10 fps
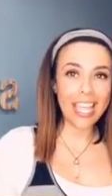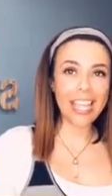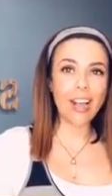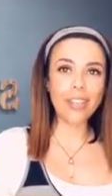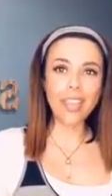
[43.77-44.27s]
and
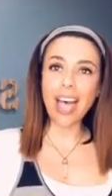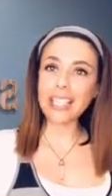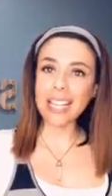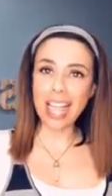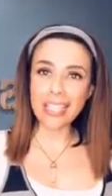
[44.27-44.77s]
also has
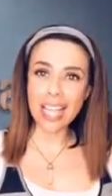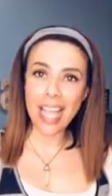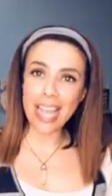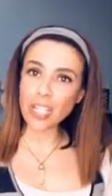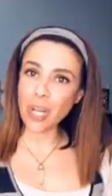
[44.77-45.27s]
an
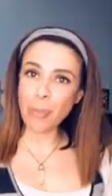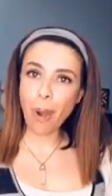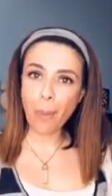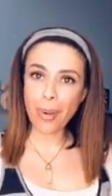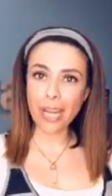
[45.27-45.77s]
anti-aging
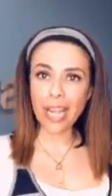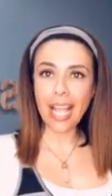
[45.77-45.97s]
property,